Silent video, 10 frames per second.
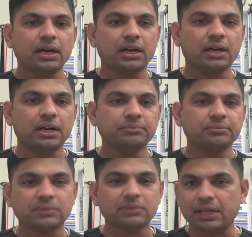
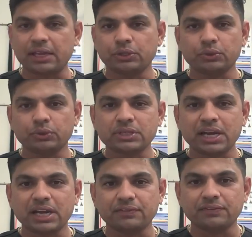those kind
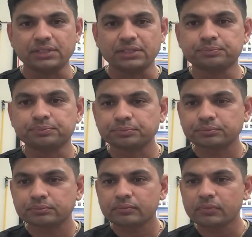of things.
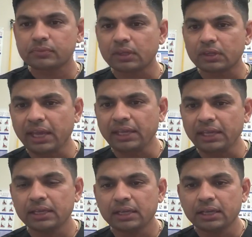Okay,
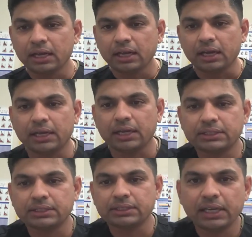I
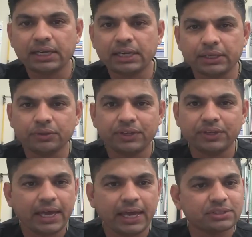think we
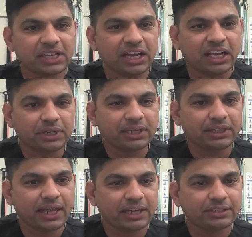have some
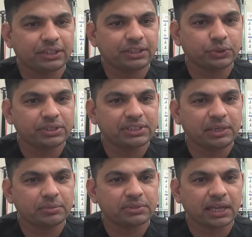connection issue. It
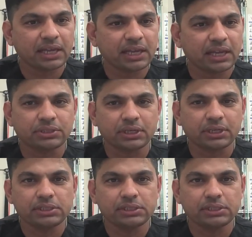seems like it's a little